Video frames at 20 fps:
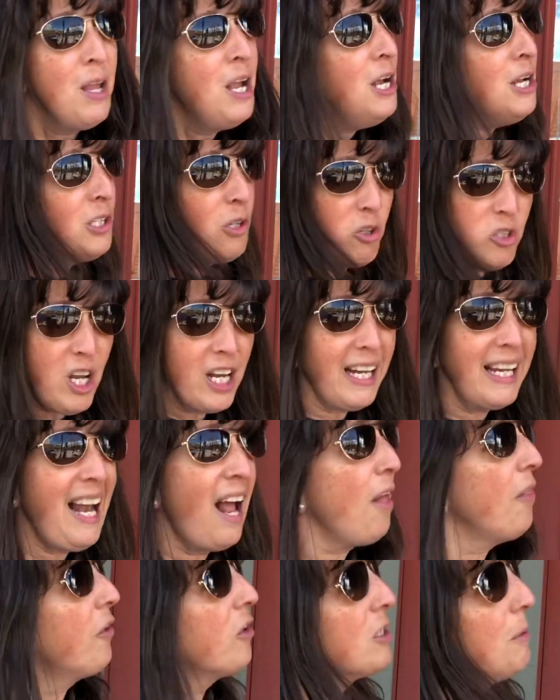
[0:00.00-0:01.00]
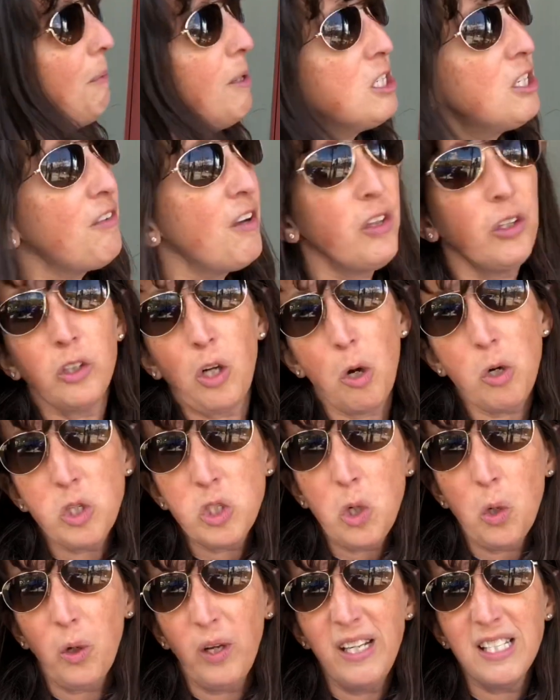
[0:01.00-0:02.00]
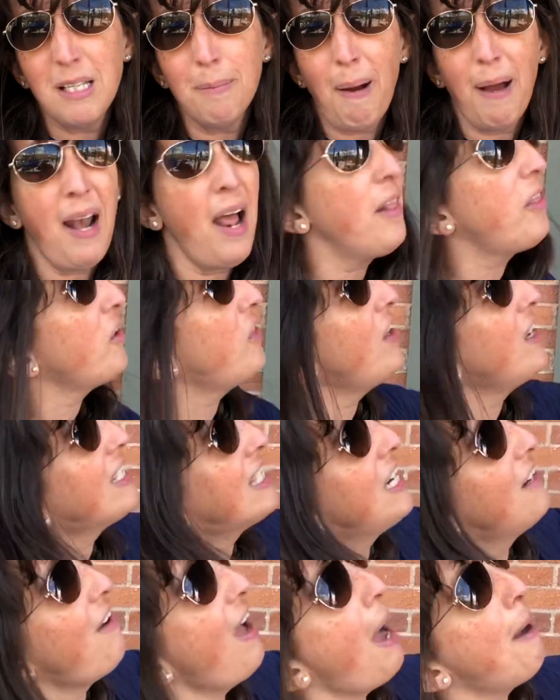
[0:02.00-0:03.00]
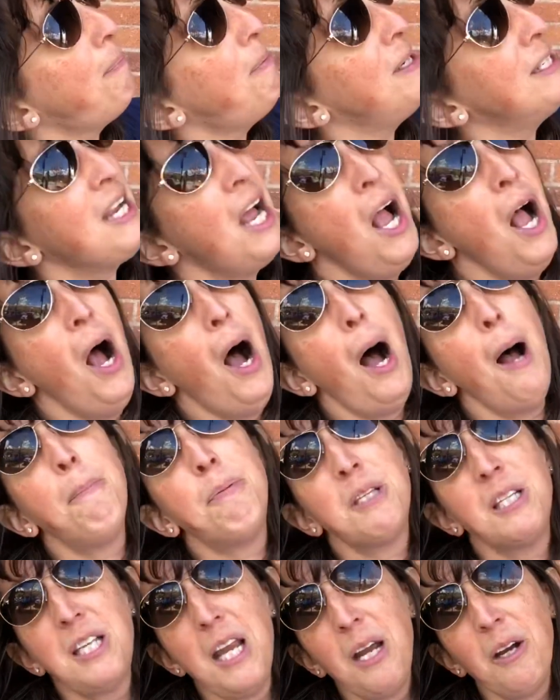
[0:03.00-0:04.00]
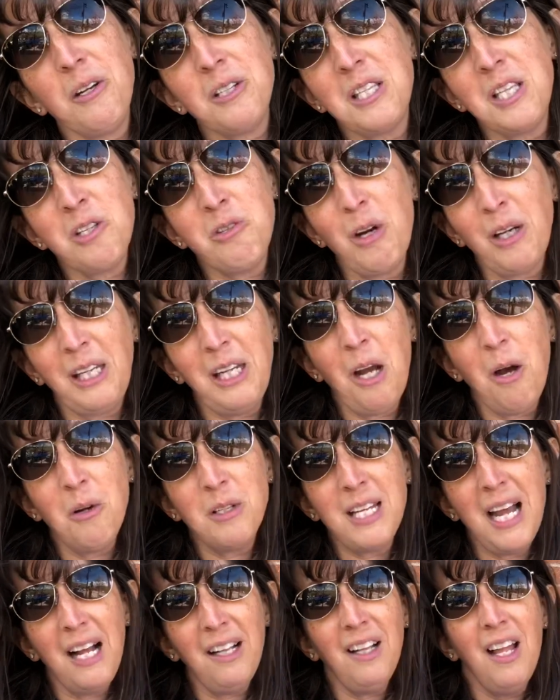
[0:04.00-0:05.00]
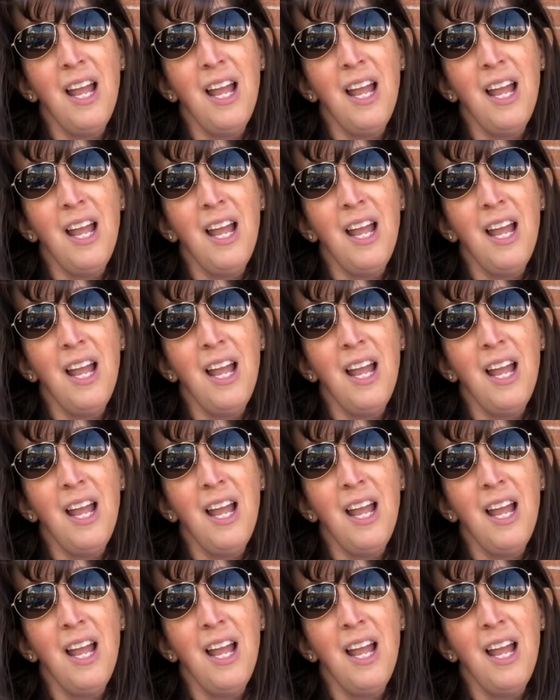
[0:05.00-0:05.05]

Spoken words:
So check it out. There's a bunch of other ghost stories about other things that have happened upstairs in the Truckee Hotel.